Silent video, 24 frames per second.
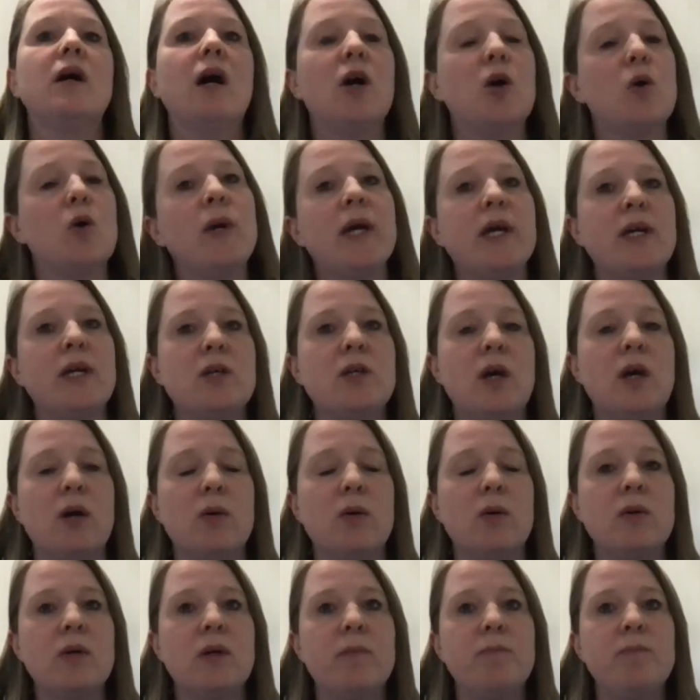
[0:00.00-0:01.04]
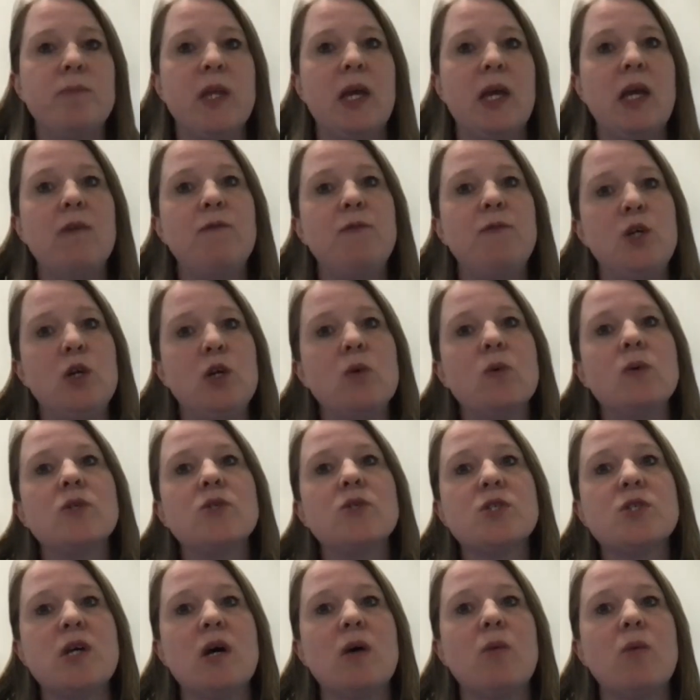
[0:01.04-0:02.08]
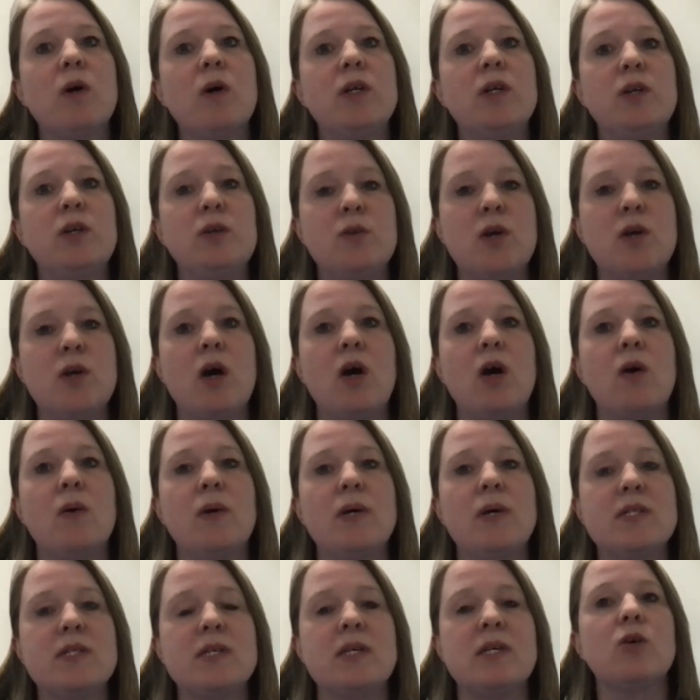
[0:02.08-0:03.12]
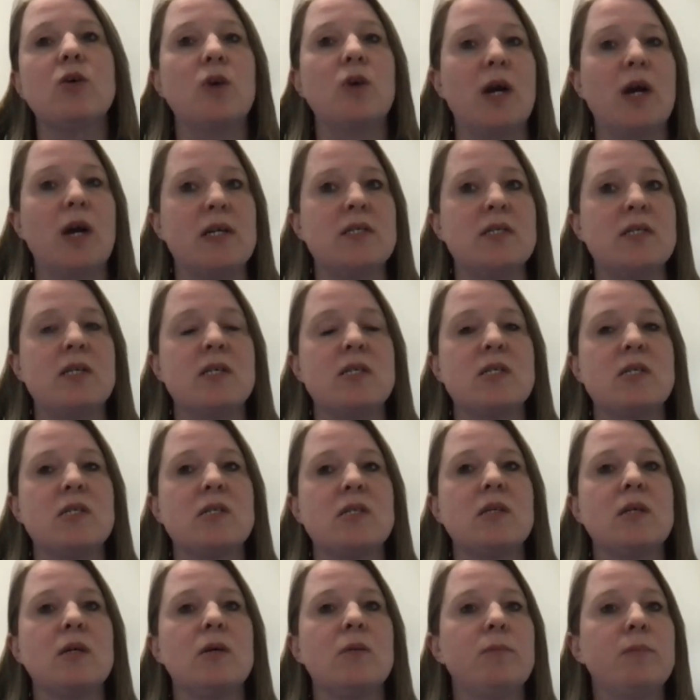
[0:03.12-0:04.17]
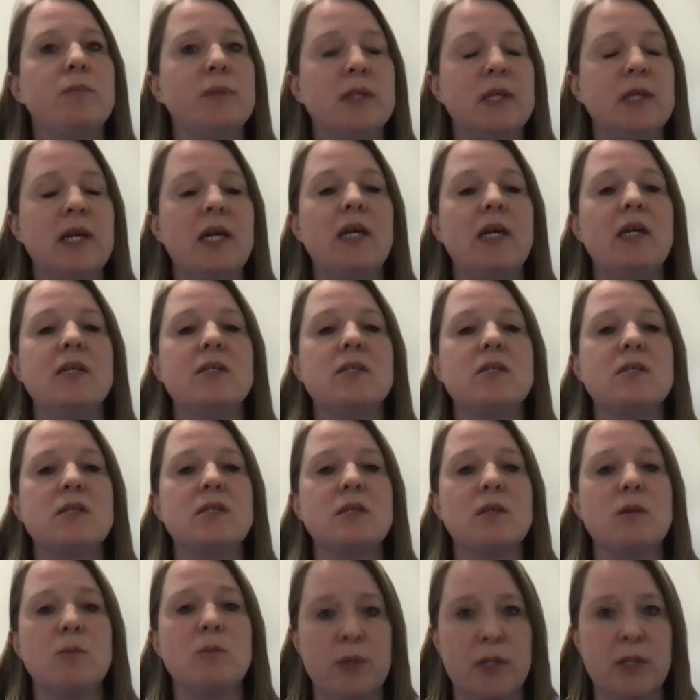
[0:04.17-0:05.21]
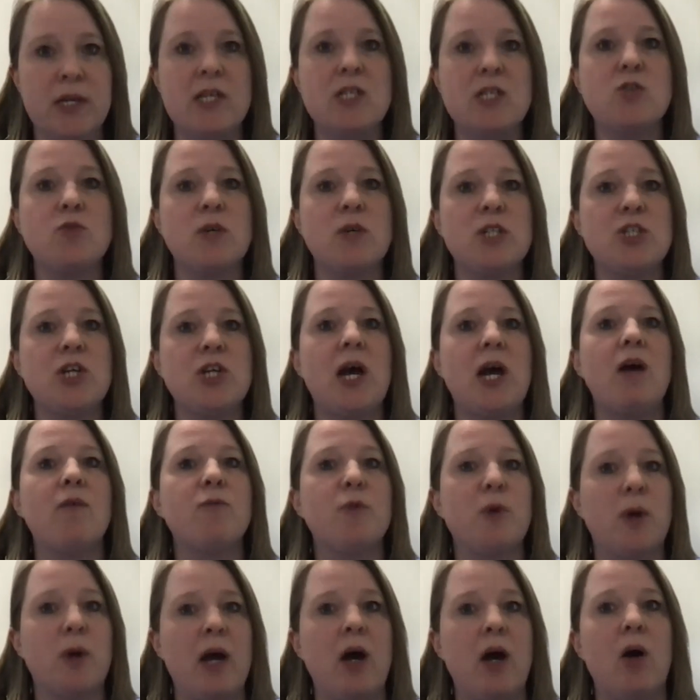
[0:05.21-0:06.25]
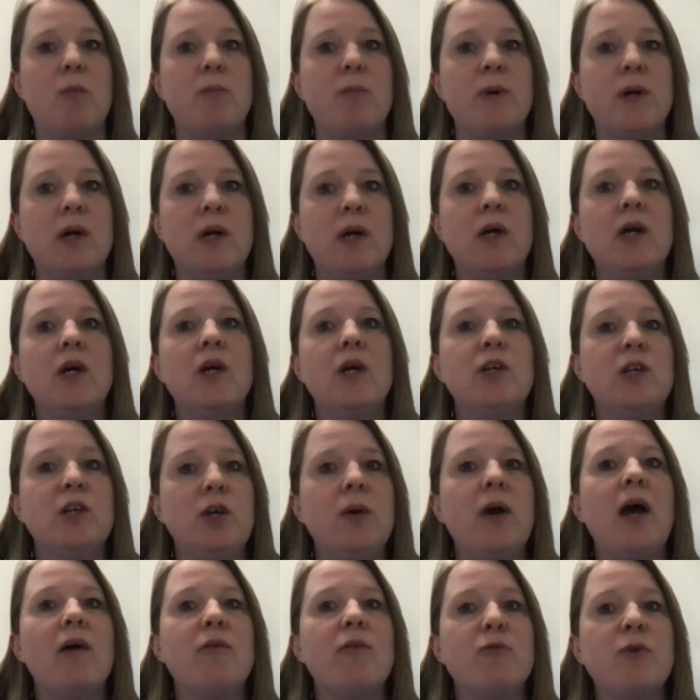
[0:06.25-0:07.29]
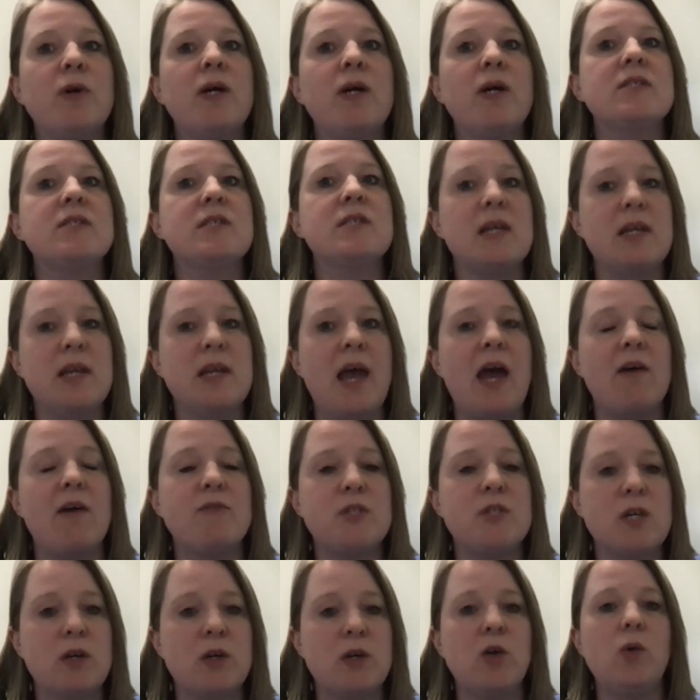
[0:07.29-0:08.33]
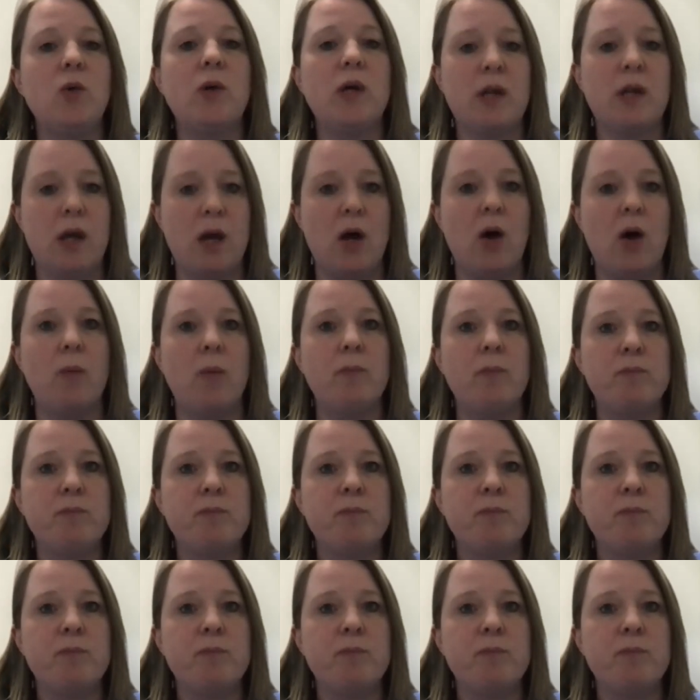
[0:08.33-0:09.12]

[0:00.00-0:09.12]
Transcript: A quick note if you or someone you know is in a crisis, please, please reach out for help. You have friends at NAVTA who can help.